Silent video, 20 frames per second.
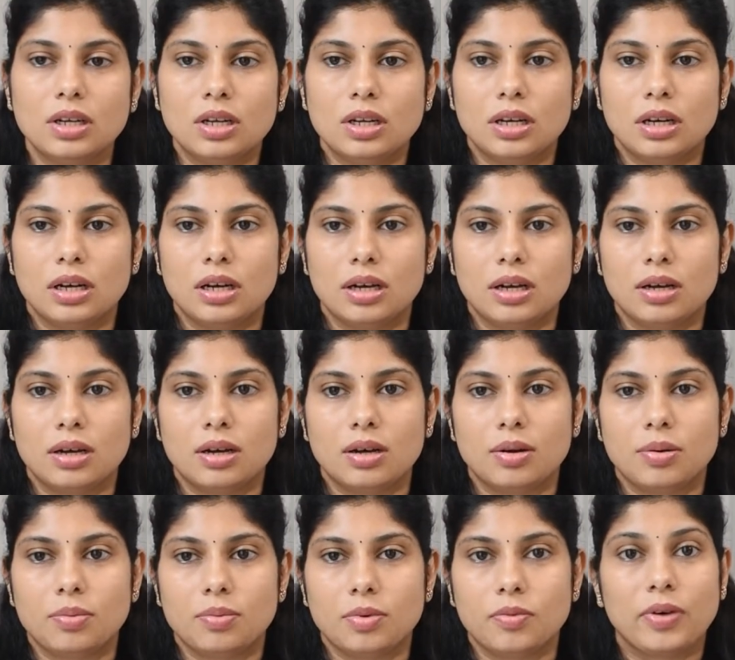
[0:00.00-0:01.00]

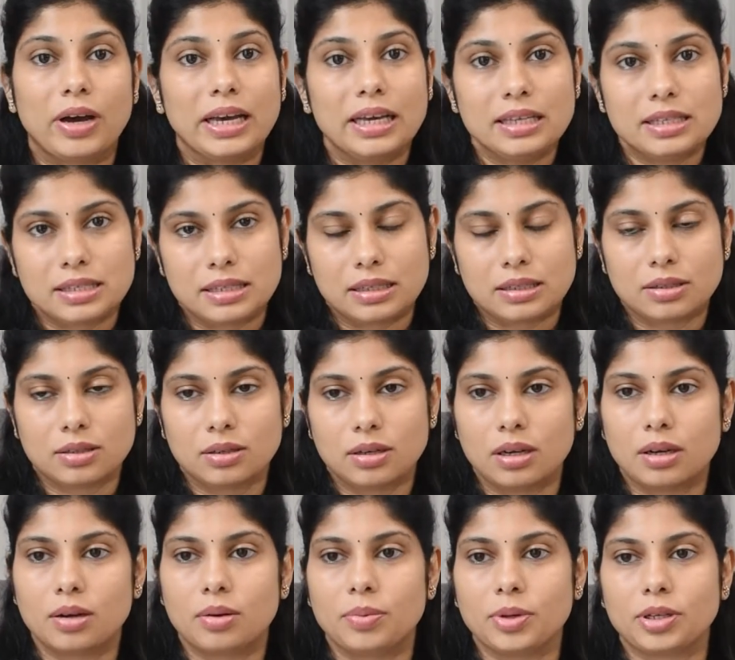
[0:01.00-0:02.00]
Why is it?
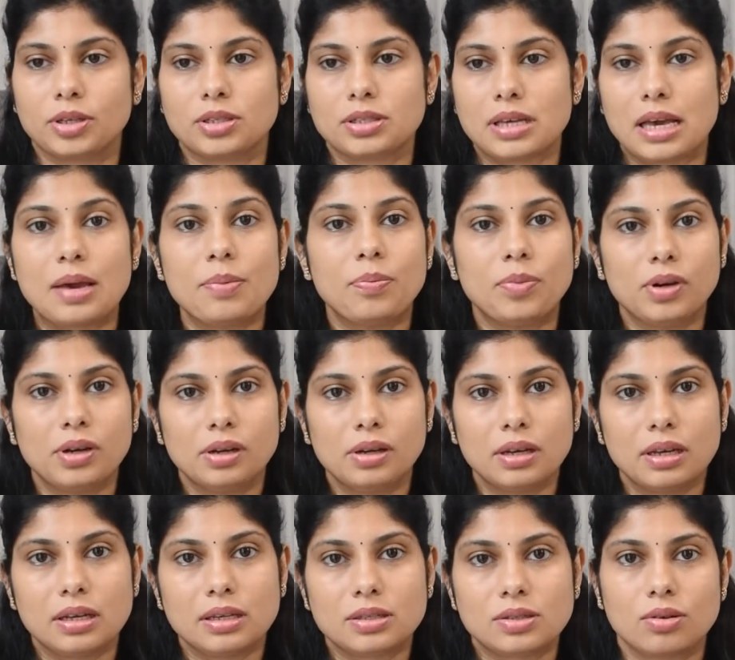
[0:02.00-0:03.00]
Because April
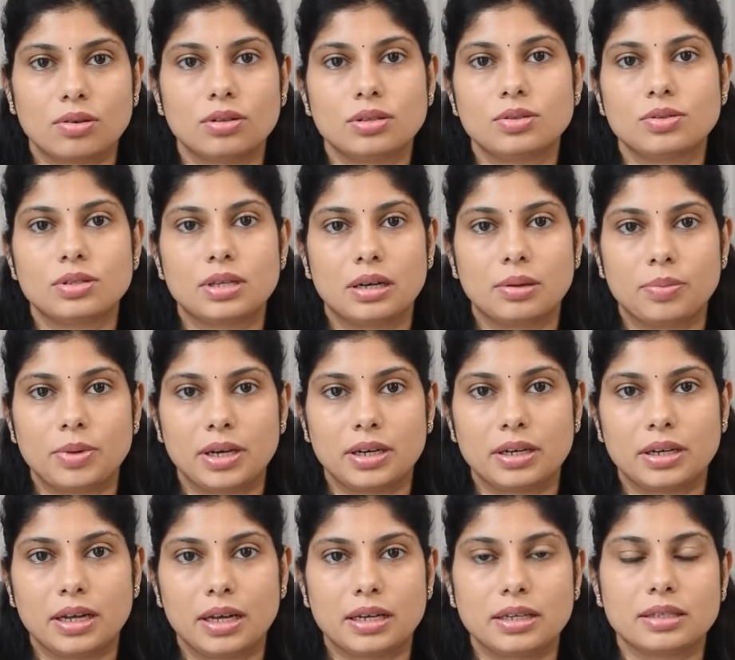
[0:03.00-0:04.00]

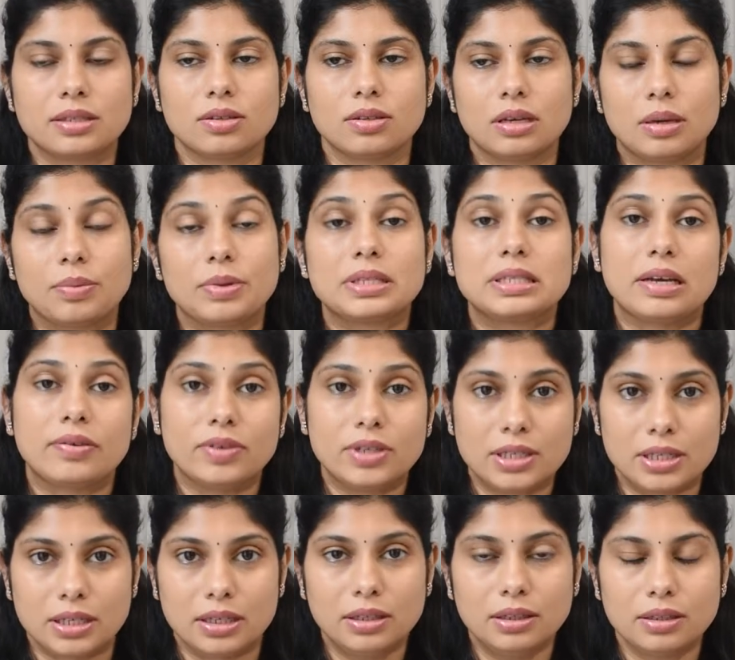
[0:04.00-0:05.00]

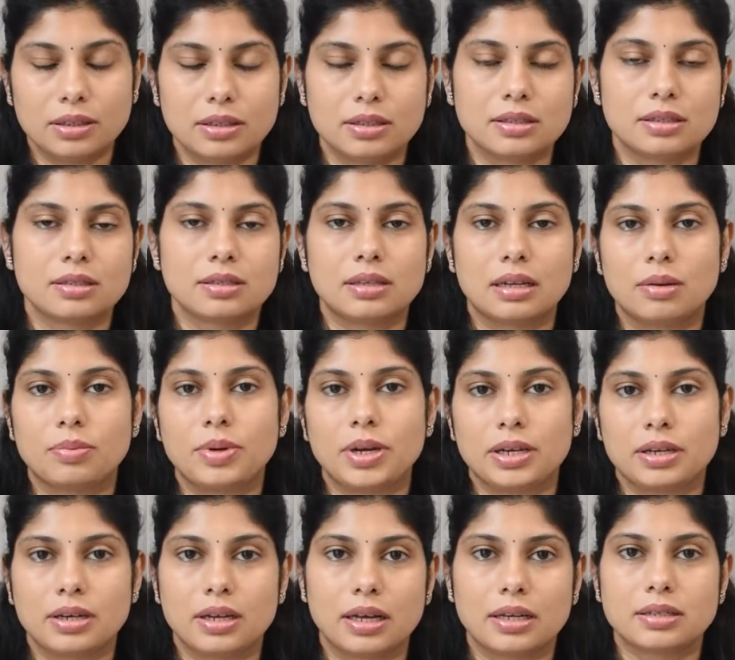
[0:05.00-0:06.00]
17th is
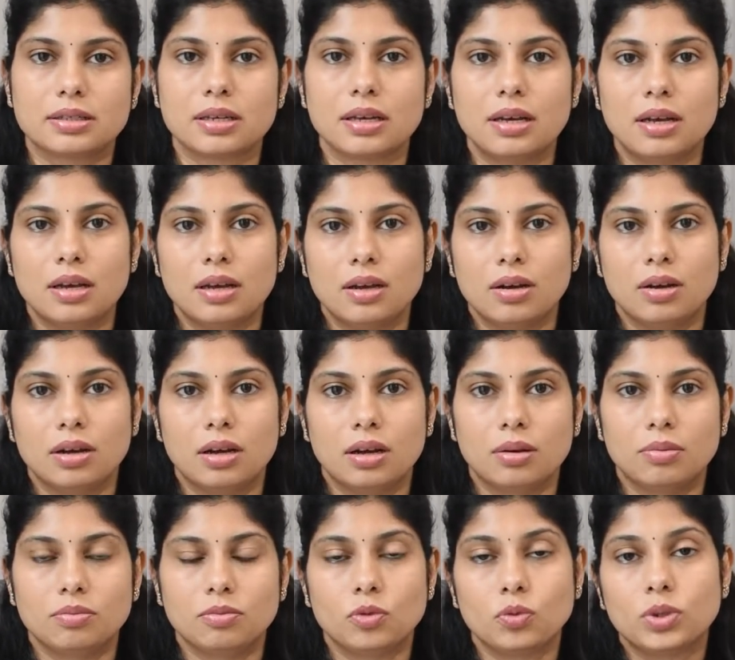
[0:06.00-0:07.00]
celebrated as
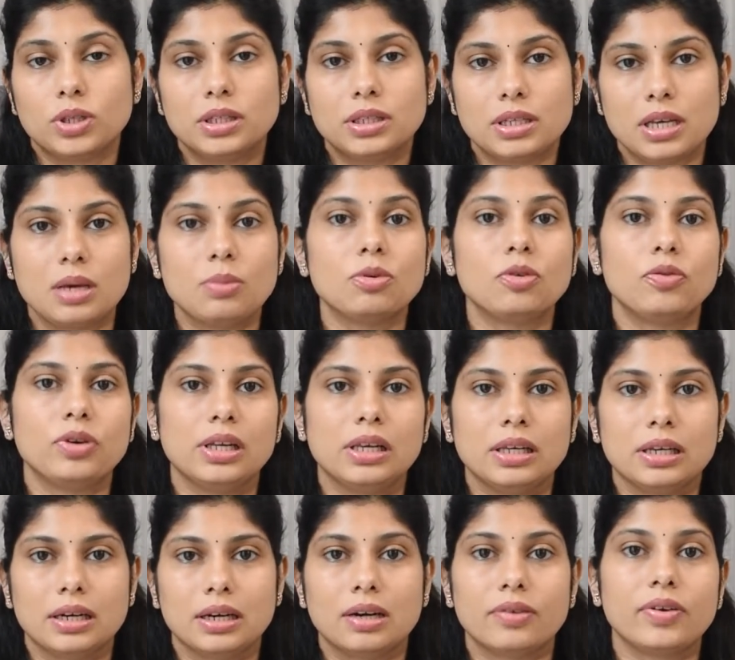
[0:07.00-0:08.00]
World
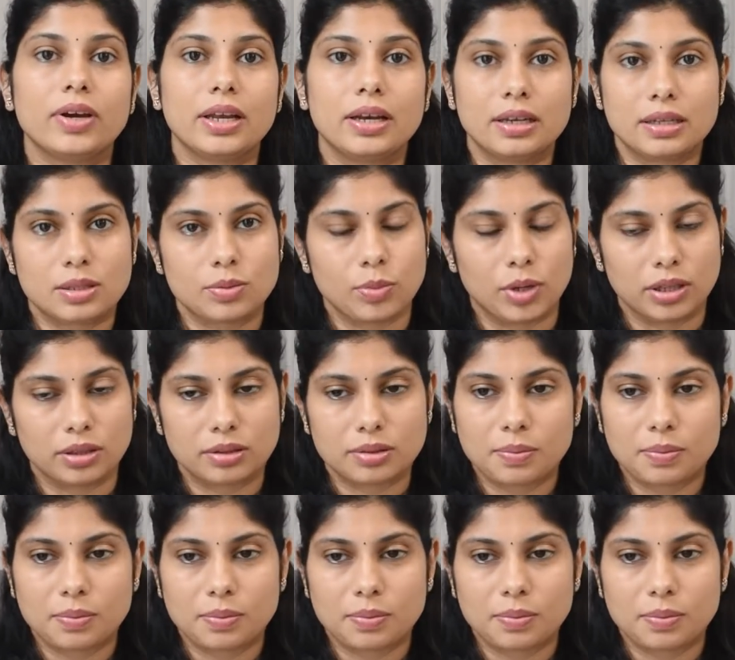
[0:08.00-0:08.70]
Hemophilia Awareness Month.